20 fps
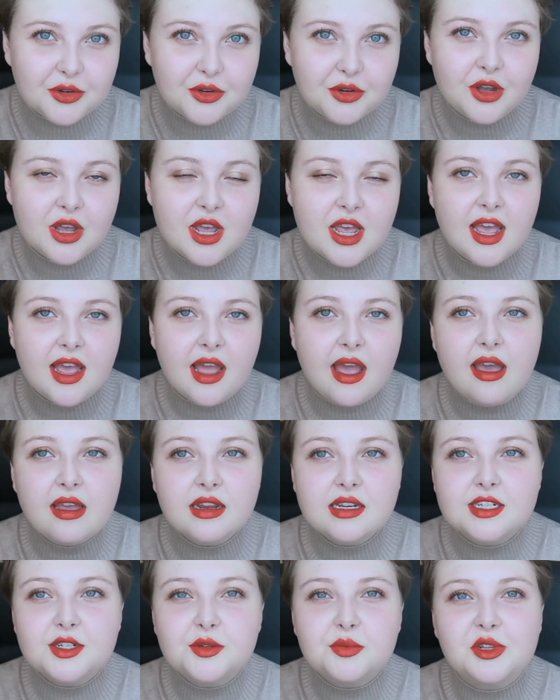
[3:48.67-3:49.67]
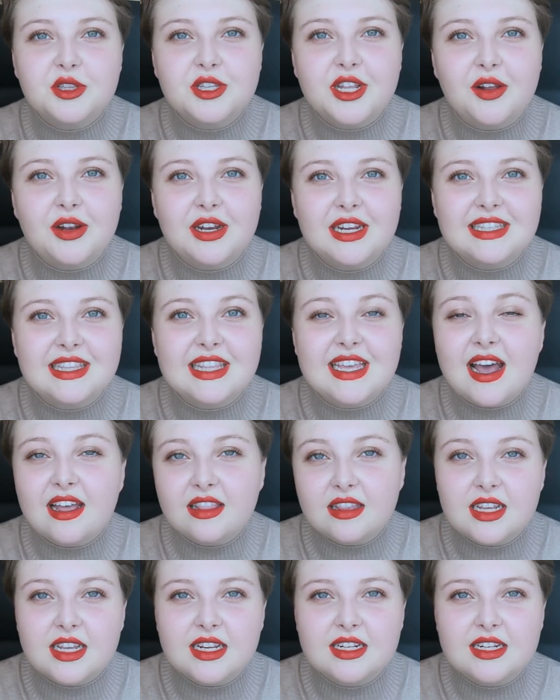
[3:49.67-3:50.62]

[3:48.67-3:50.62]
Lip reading: Your agent will now let the other